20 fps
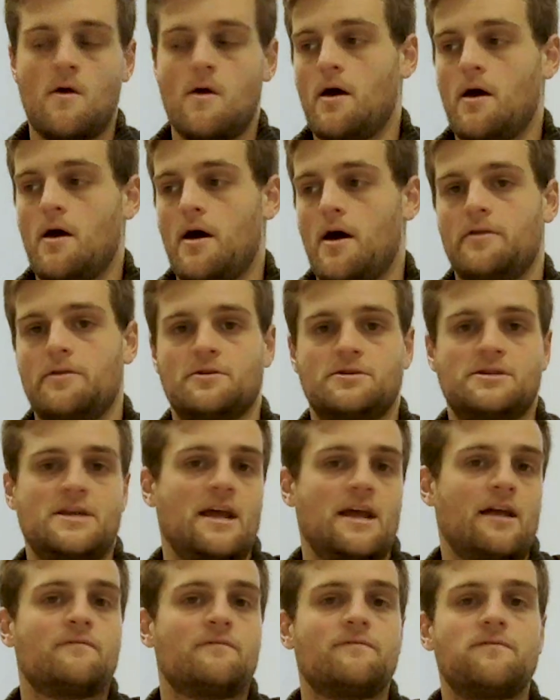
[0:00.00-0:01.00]
uh, they're
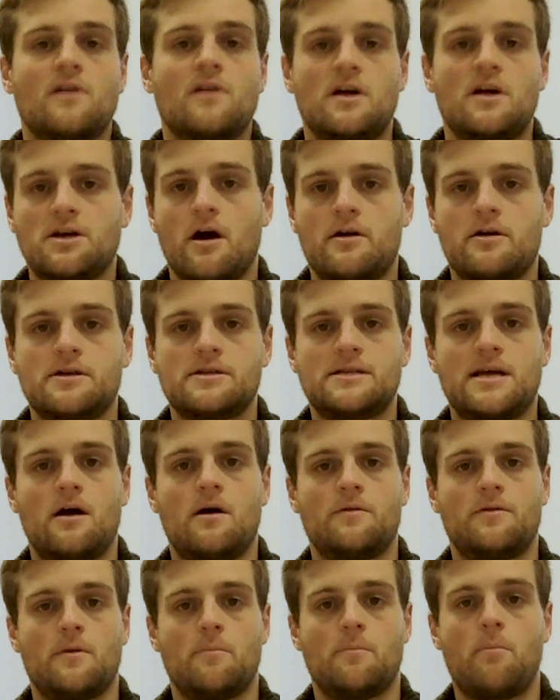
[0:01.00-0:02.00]
taking flush cutters
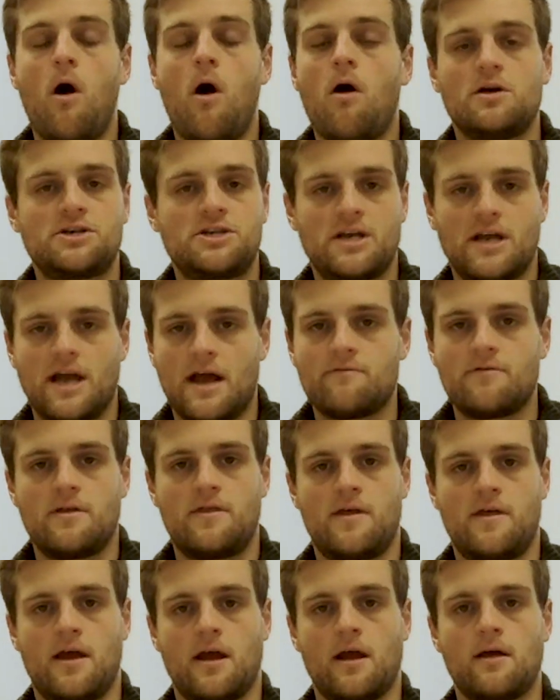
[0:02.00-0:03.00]
out, they're polishing
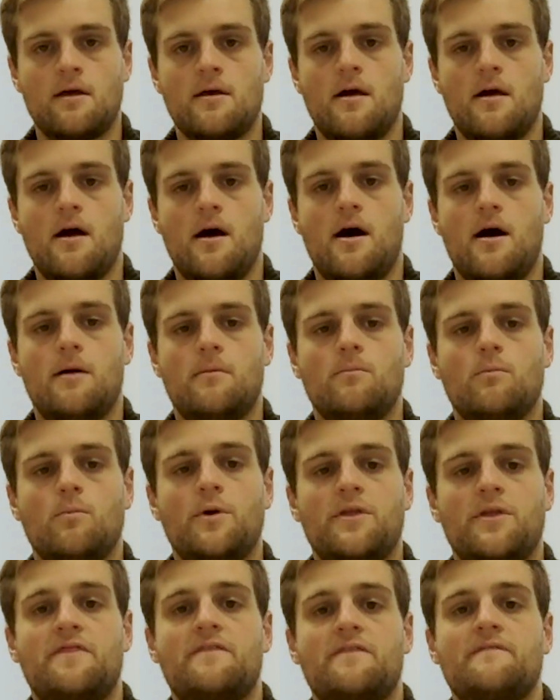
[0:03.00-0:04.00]
everything. Um,
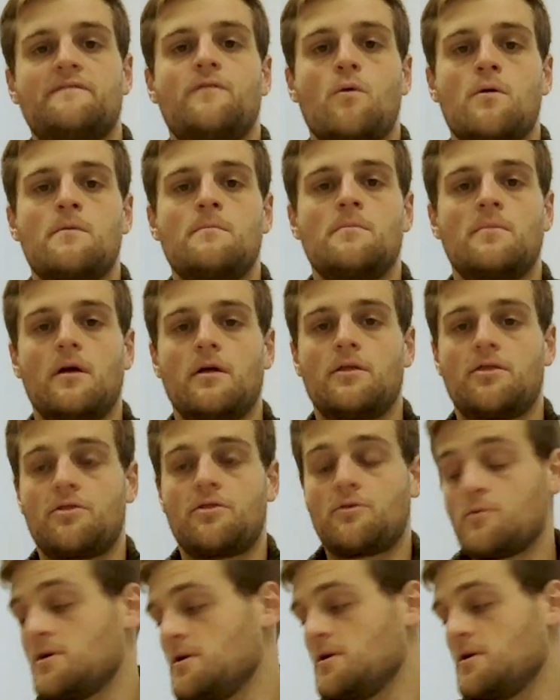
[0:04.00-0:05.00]
with the Form
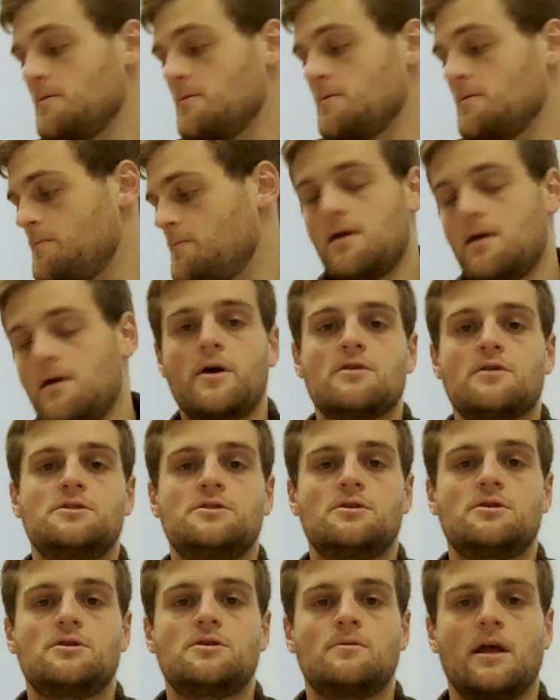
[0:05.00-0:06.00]
3B, what you're
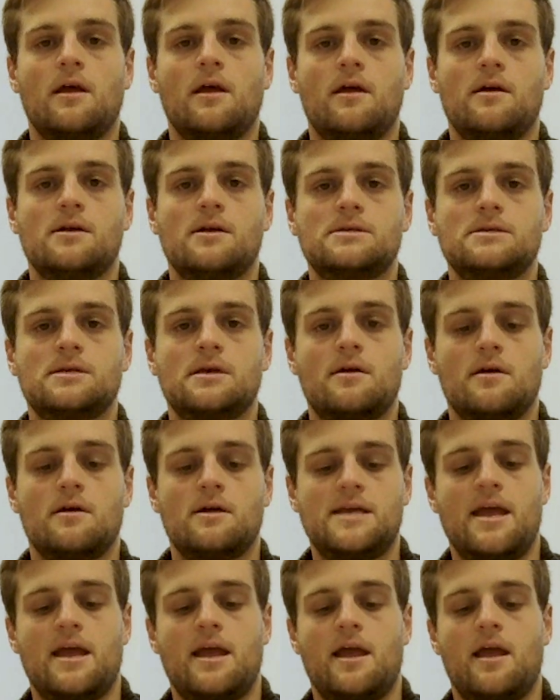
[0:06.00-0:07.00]
doing is
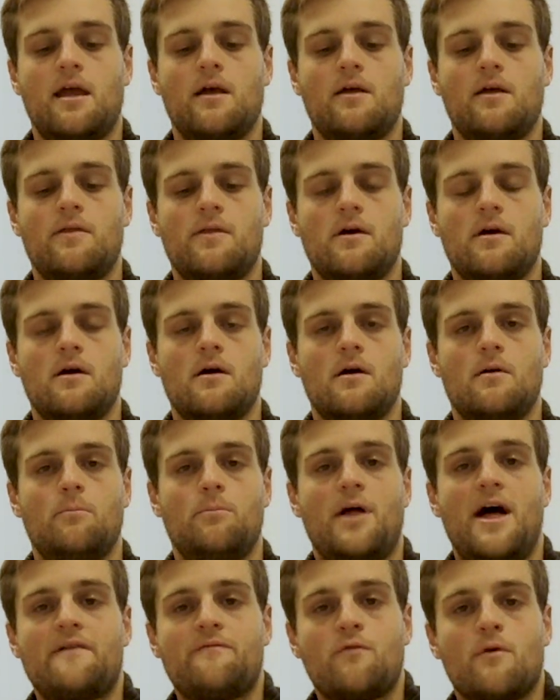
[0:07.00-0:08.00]
taking the
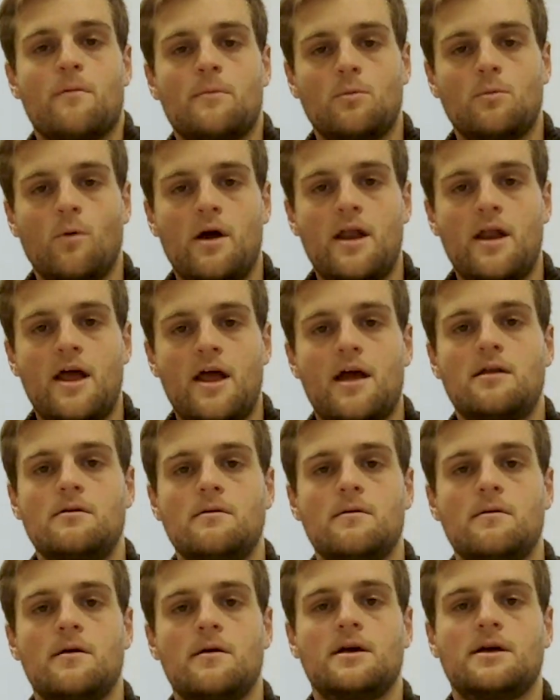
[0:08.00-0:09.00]
platform in one
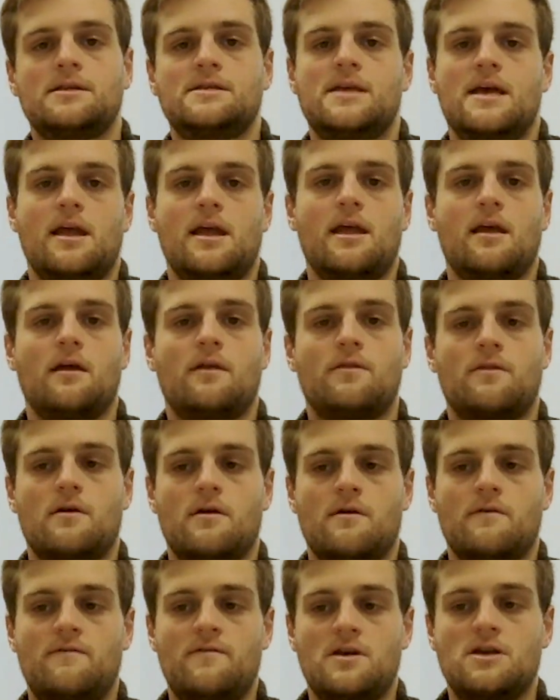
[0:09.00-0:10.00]
hand, taking
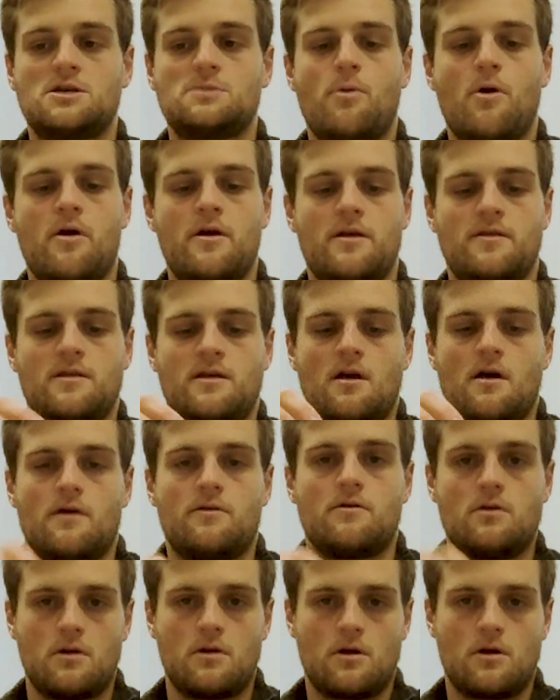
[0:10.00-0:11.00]
the finished part in the
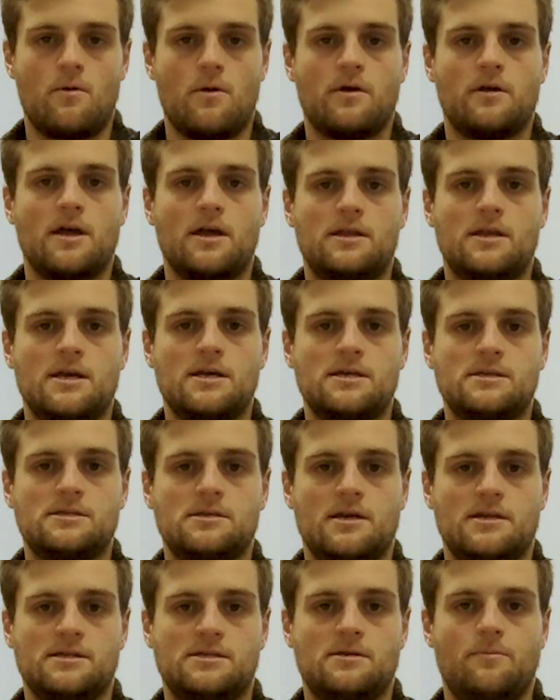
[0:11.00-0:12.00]
other, going like
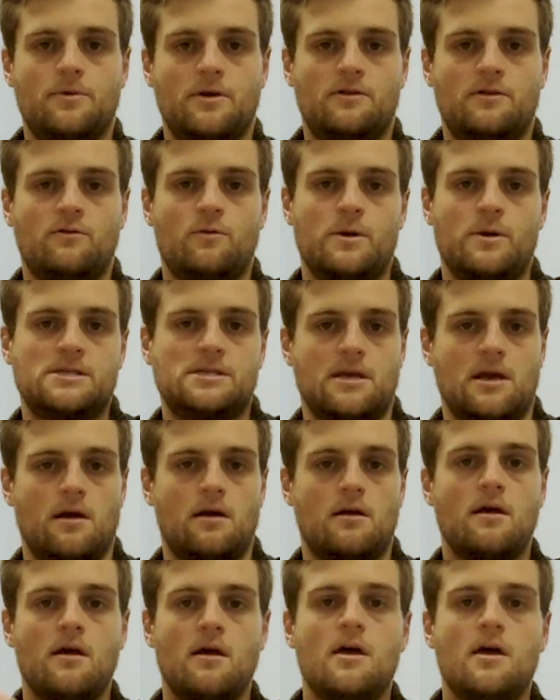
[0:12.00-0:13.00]
this, and simply twisting.
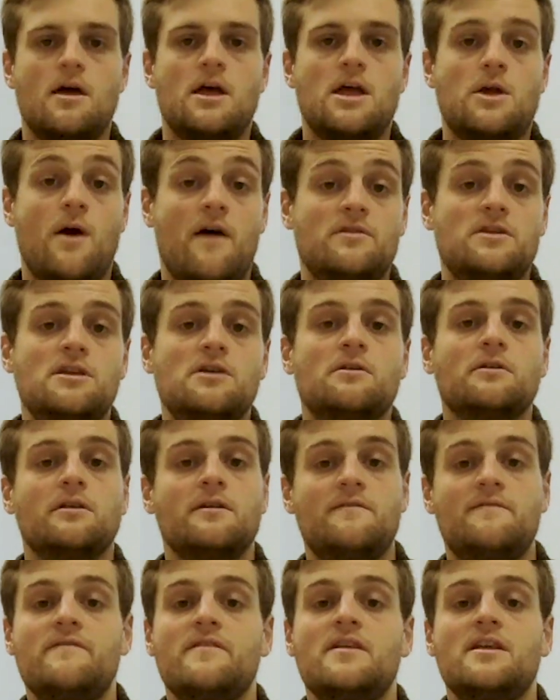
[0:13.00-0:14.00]
You have a
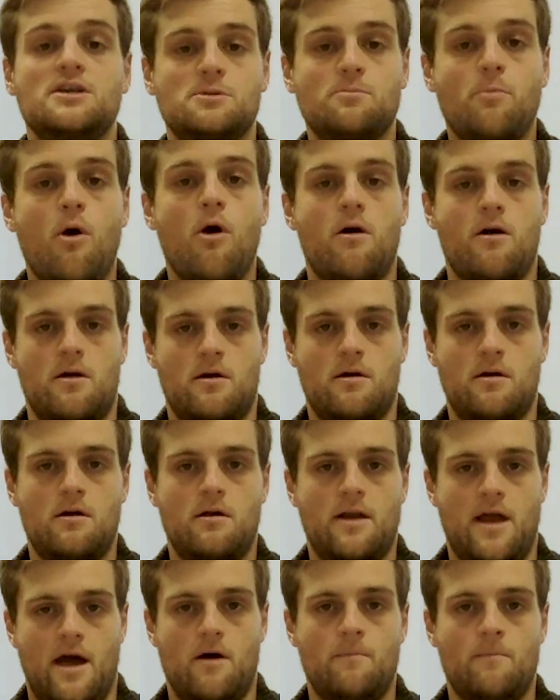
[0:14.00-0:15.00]
nearly finished part
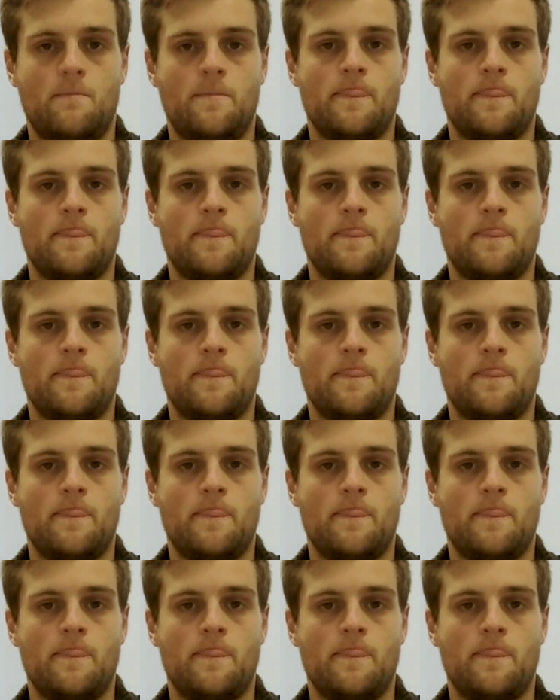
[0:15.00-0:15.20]
now.